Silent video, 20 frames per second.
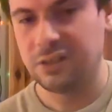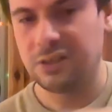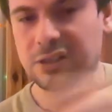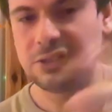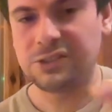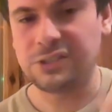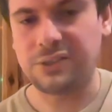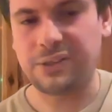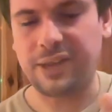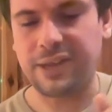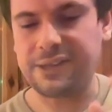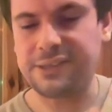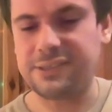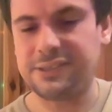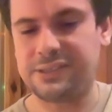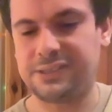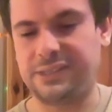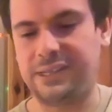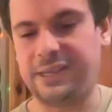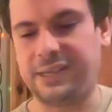So
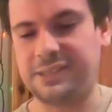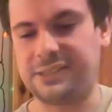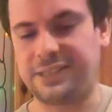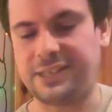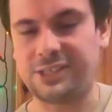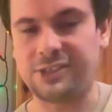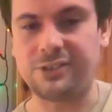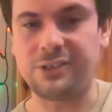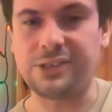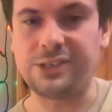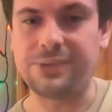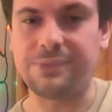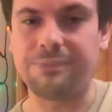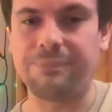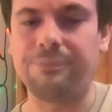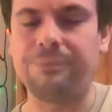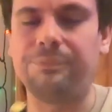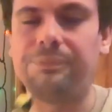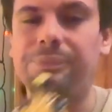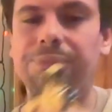that's the accessories.
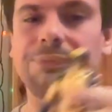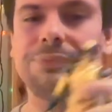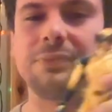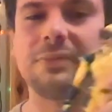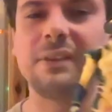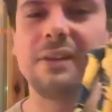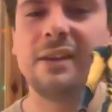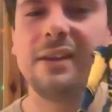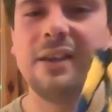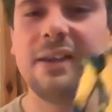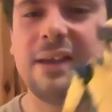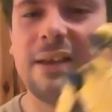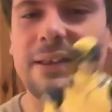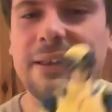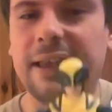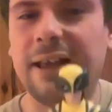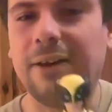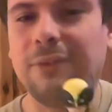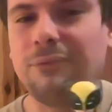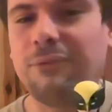
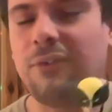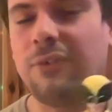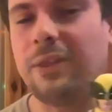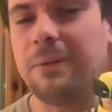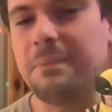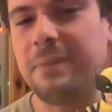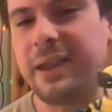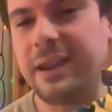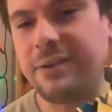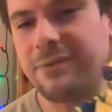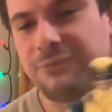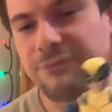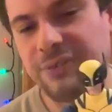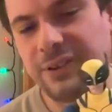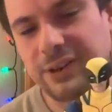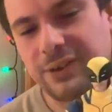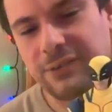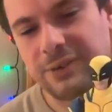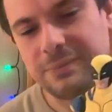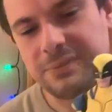Now for the main
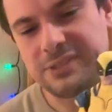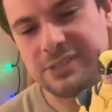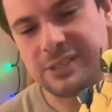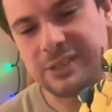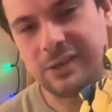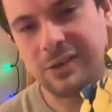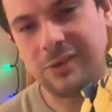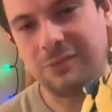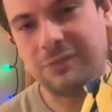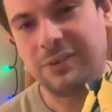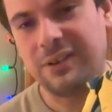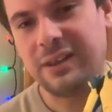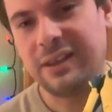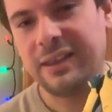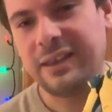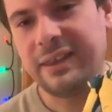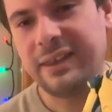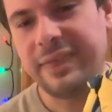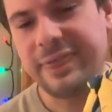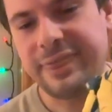figure himself,
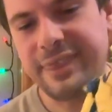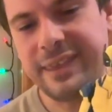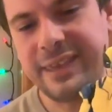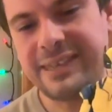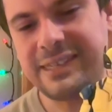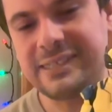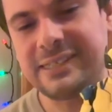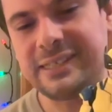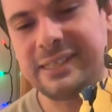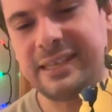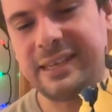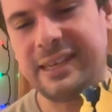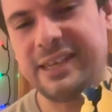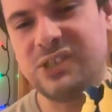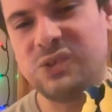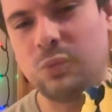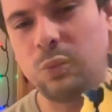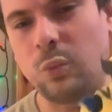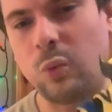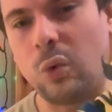this
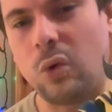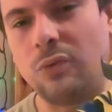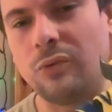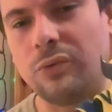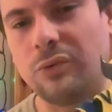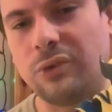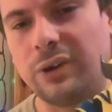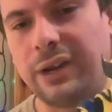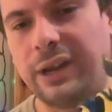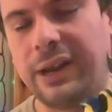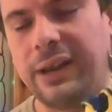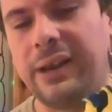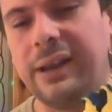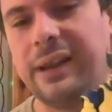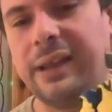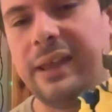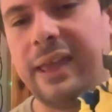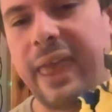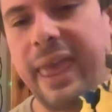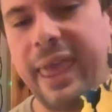is Wolverine
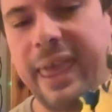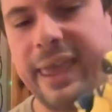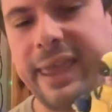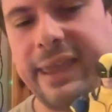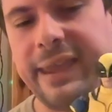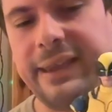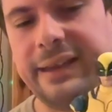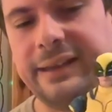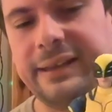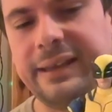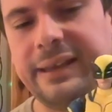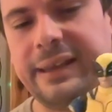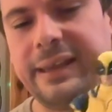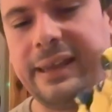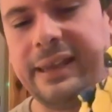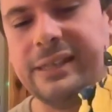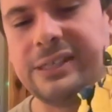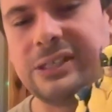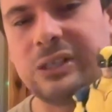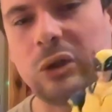in
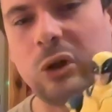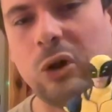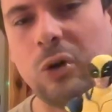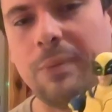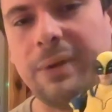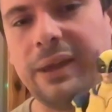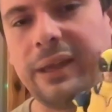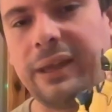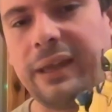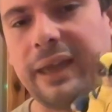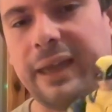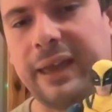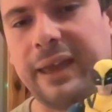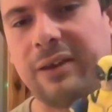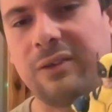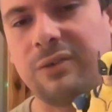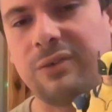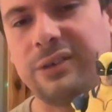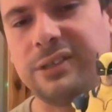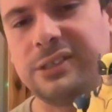his comic
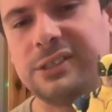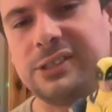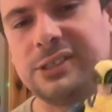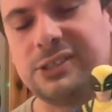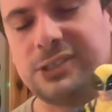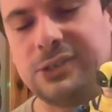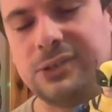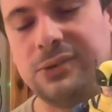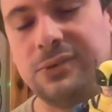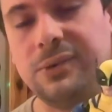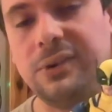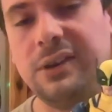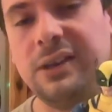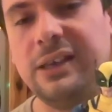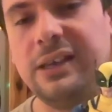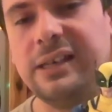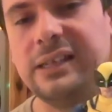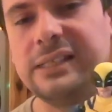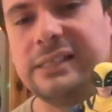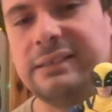accurate suit.
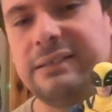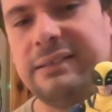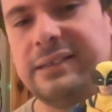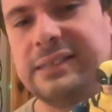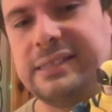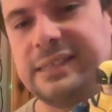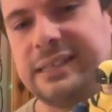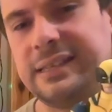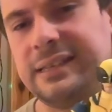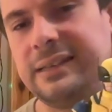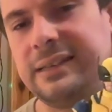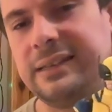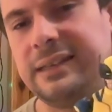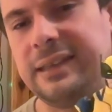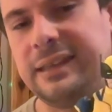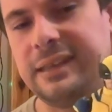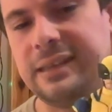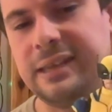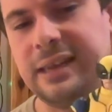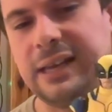So it's in the
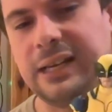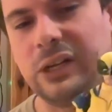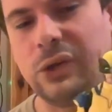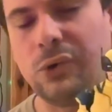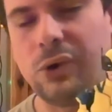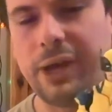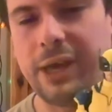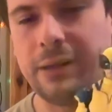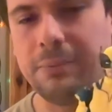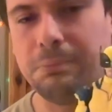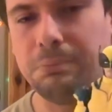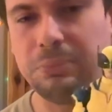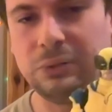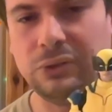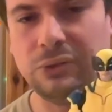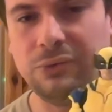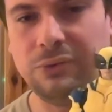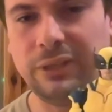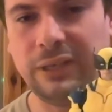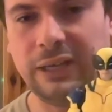yellow and
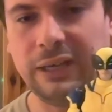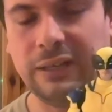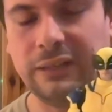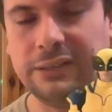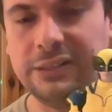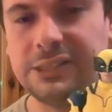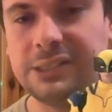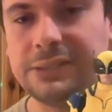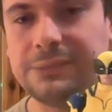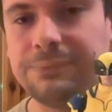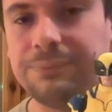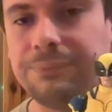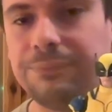blue colours.